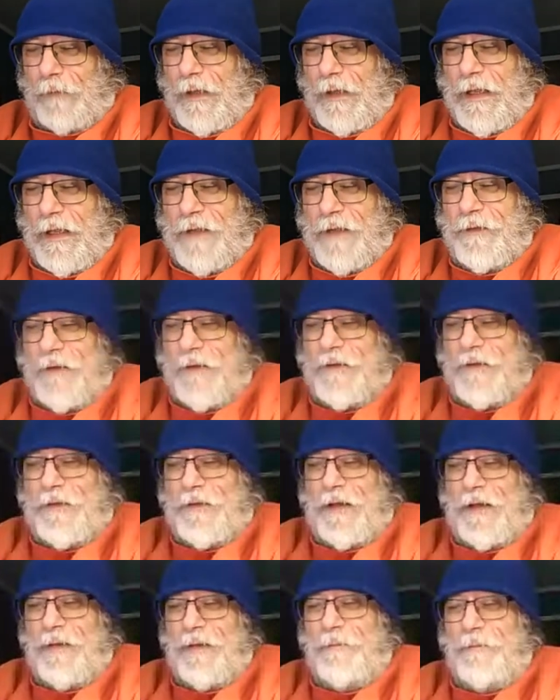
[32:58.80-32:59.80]
He says he's
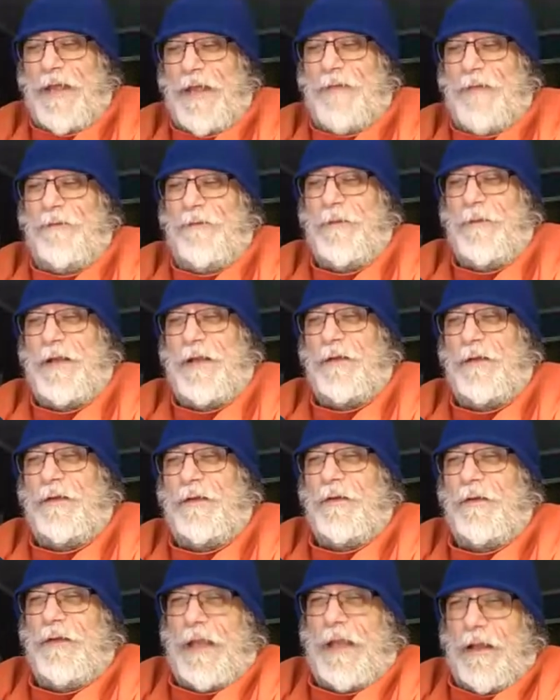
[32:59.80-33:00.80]
got a band for me to,
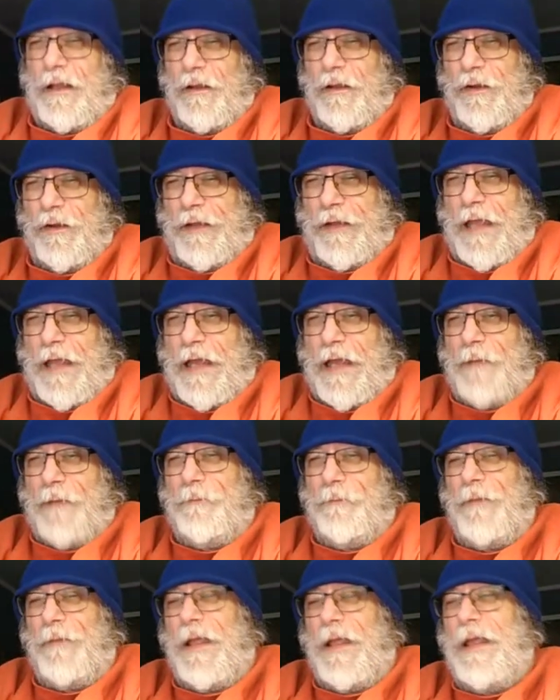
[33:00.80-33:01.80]
to take a look at.
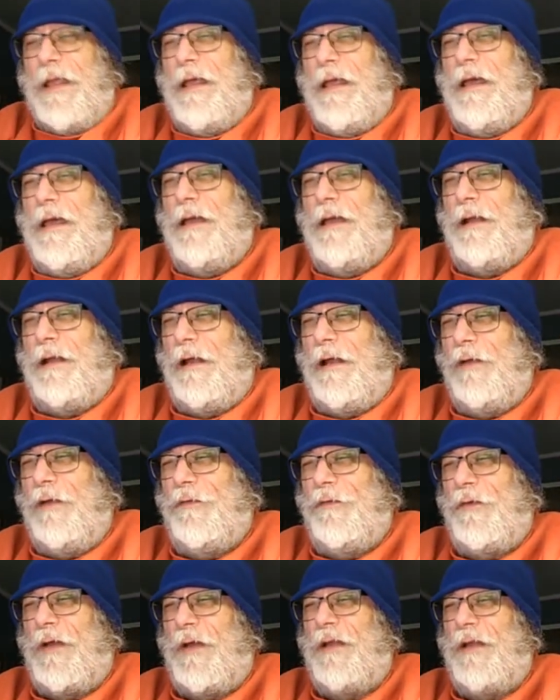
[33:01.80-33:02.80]
And I
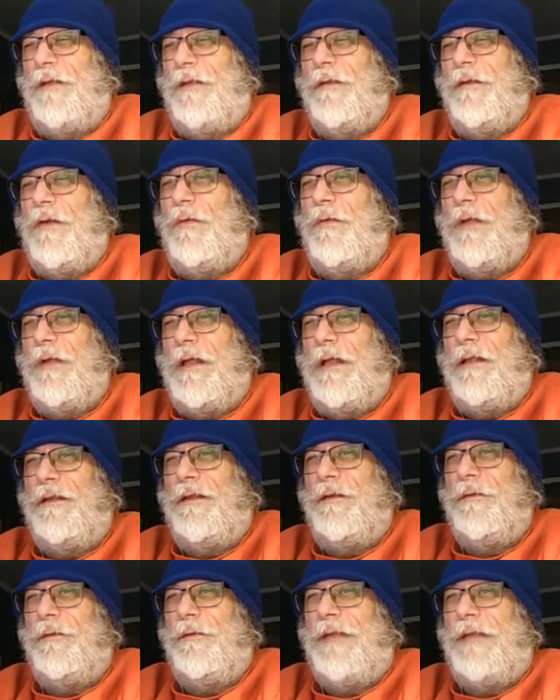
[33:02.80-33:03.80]
also got a note
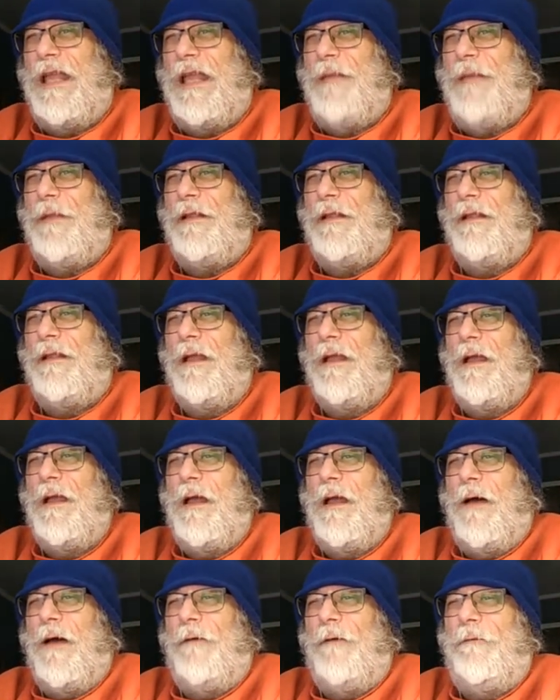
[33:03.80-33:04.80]
into Damon
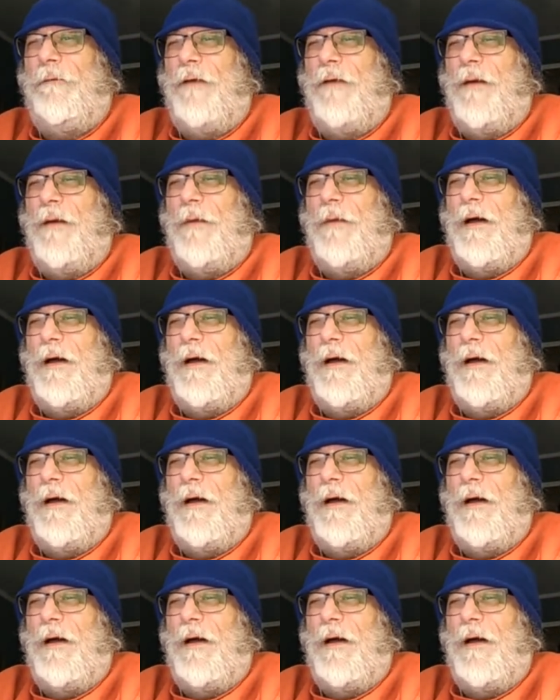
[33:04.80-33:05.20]
from